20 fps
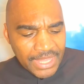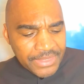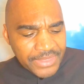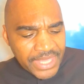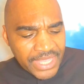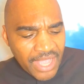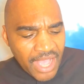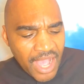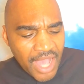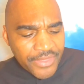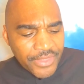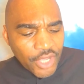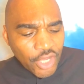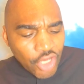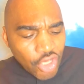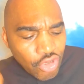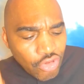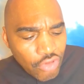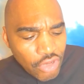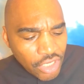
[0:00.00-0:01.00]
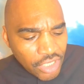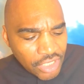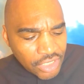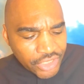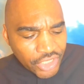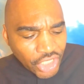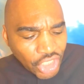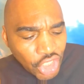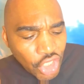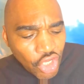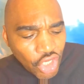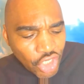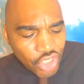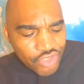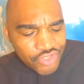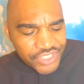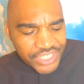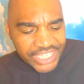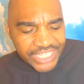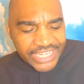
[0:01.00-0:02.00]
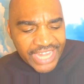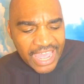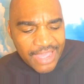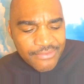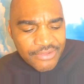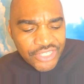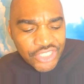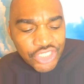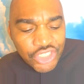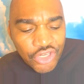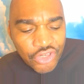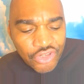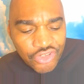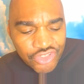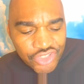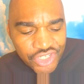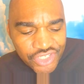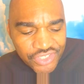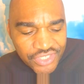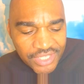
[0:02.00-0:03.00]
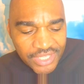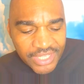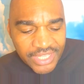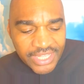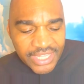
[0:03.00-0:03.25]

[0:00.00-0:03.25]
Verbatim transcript: They are the crook, the cookers in our churches.